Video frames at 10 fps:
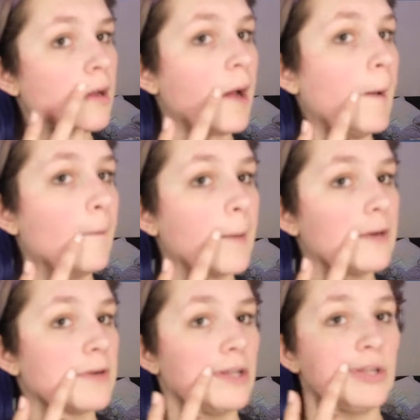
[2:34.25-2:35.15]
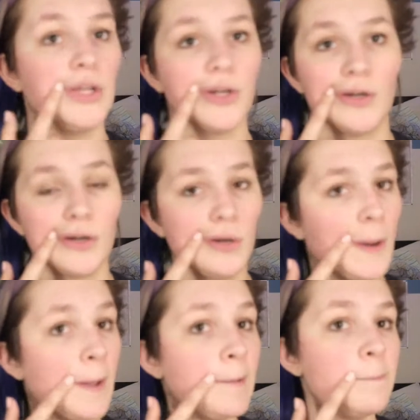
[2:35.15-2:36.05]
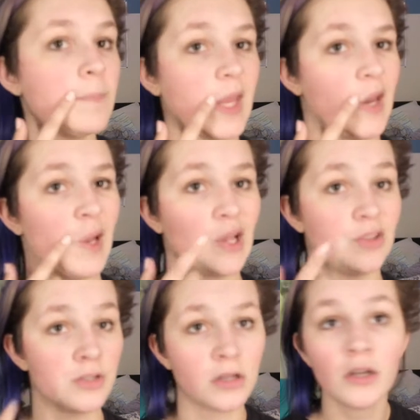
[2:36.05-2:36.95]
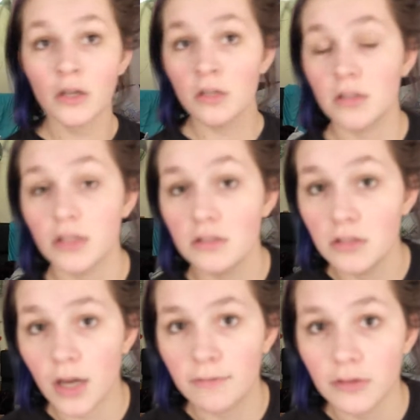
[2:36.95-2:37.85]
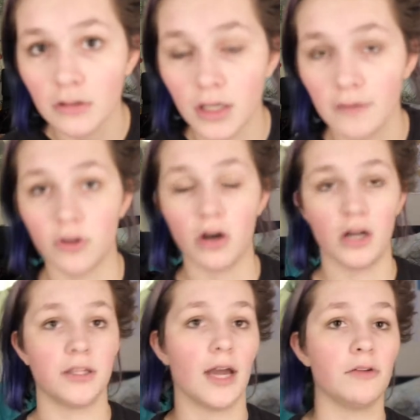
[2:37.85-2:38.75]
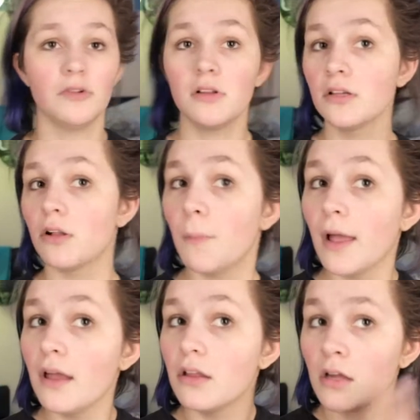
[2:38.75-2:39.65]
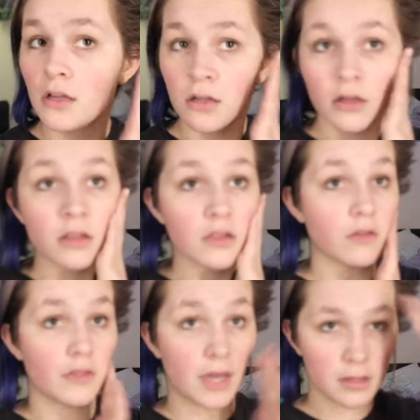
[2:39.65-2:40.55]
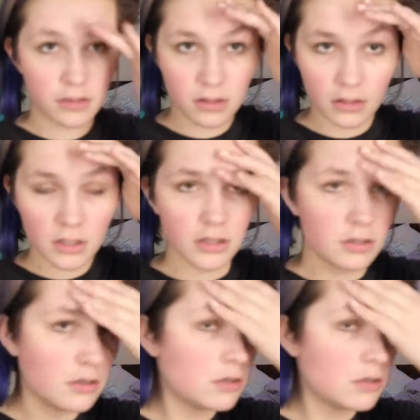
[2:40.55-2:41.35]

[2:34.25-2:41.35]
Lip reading: I had one right here, and they definitely have gone down a little bit, so that's good.